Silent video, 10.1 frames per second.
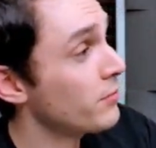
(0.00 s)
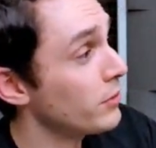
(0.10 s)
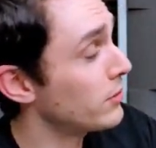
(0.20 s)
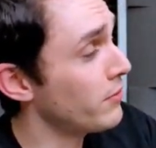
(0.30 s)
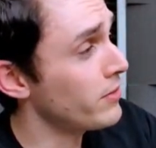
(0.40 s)

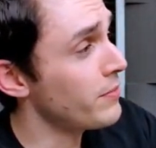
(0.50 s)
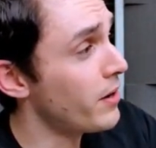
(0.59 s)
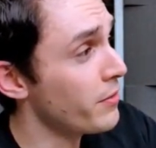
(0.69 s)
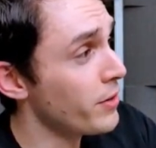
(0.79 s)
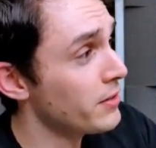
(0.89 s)
looks lovely, by
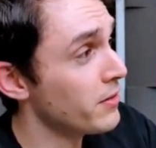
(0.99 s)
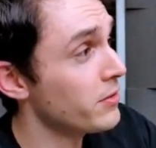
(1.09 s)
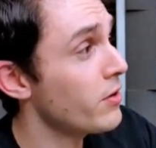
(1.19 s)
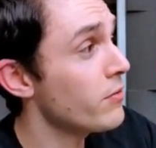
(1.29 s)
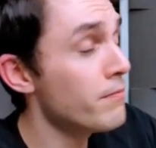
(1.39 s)
the way, so there's
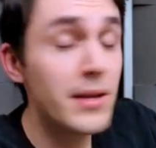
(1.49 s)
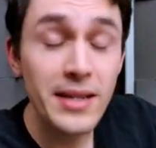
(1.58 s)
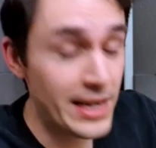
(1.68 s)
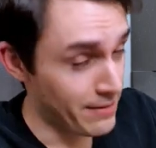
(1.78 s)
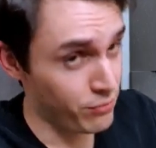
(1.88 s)
no
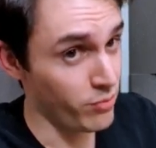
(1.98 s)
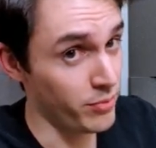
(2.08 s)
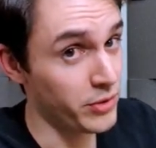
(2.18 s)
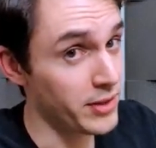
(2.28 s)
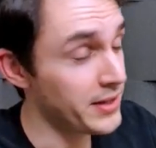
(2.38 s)
middle ear
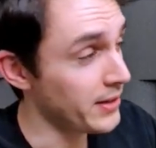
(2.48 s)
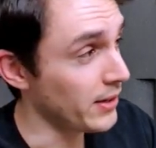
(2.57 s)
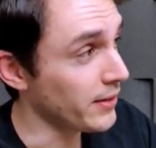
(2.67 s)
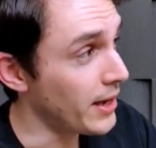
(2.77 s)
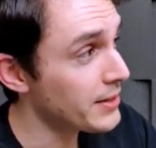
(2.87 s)
problems or anything
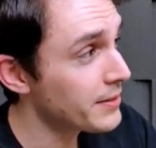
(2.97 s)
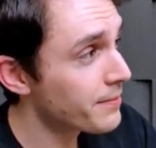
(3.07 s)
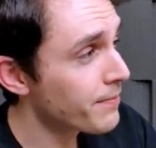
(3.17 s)
like that.